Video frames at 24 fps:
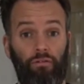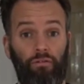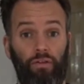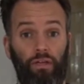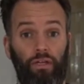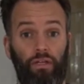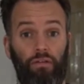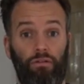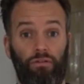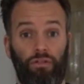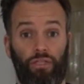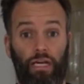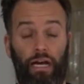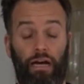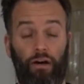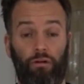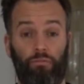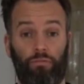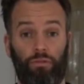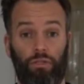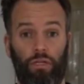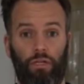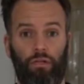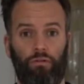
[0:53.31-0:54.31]
for you to
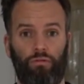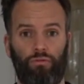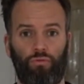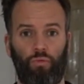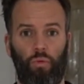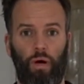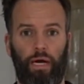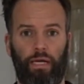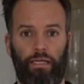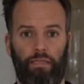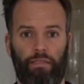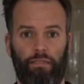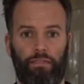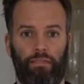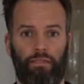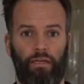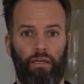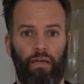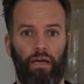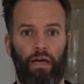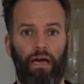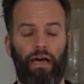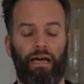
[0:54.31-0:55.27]
help to lose weight.